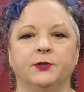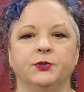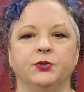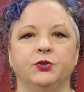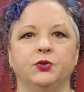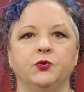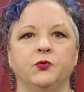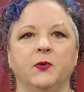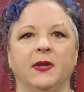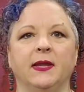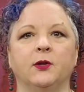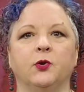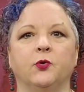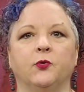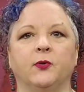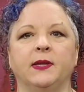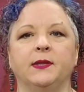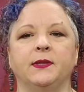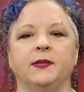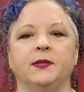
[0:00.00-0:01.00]
to
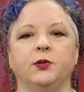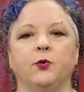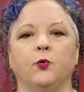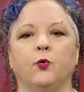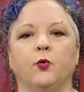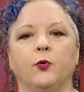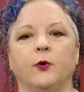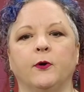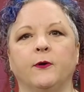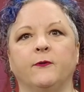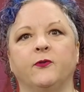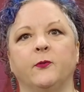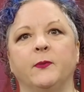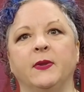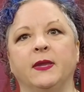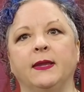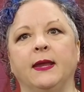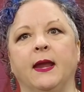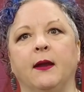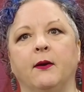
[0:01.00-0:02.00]
increase your
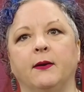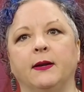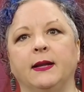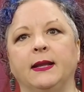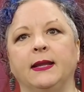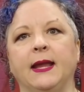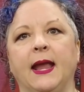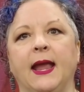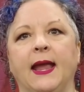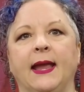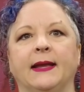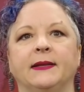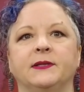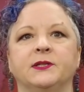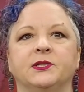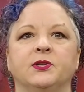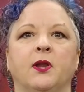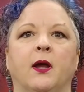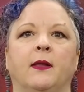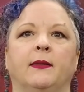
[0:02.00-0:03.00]
familiarity
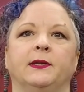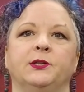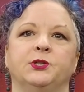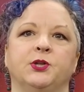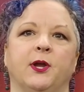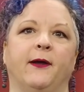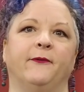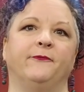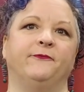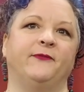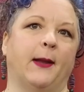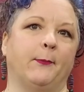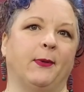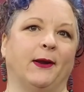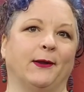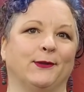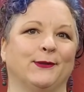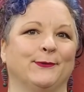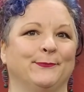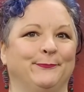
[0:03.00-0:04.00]
and knowledge of
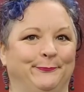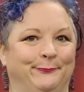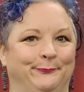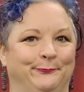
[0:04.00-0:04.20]
fabrics.